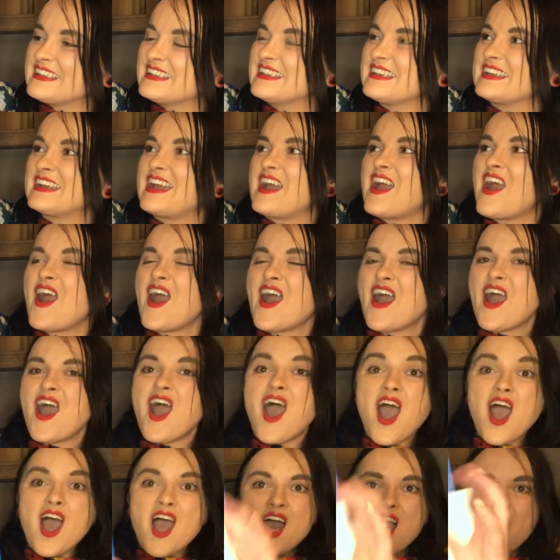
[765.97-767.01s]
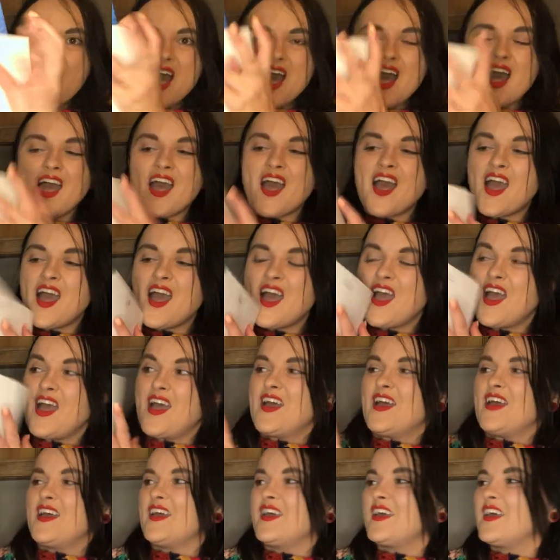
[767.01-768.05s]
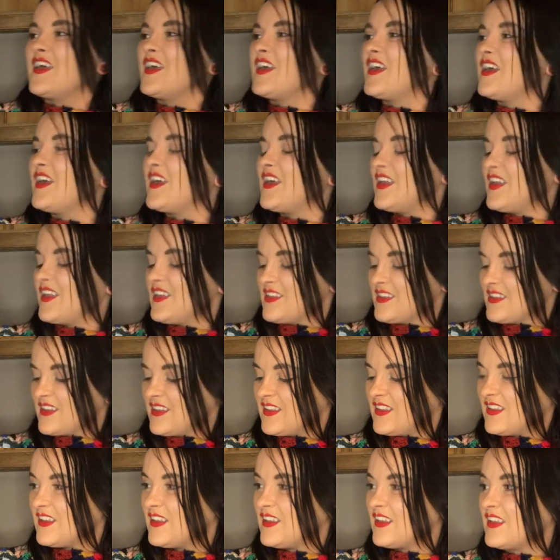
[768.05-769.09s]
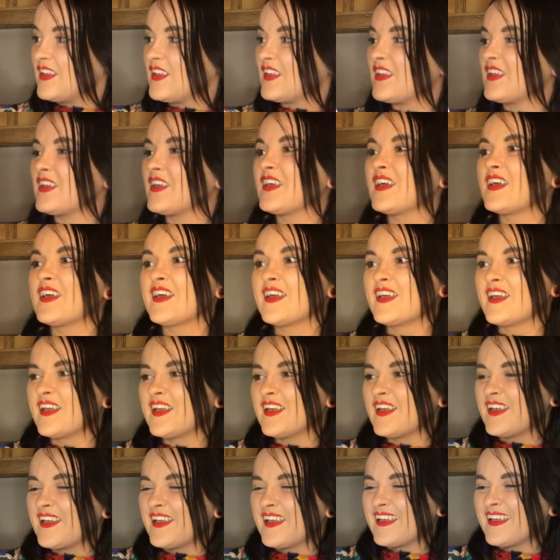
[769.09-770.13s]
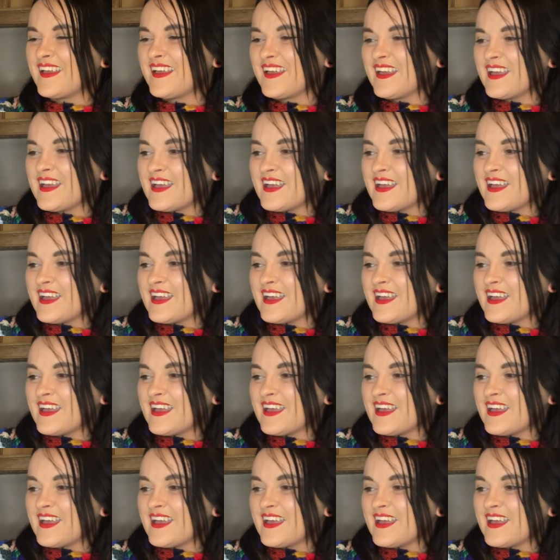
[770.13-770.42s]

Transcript: Nothing is said.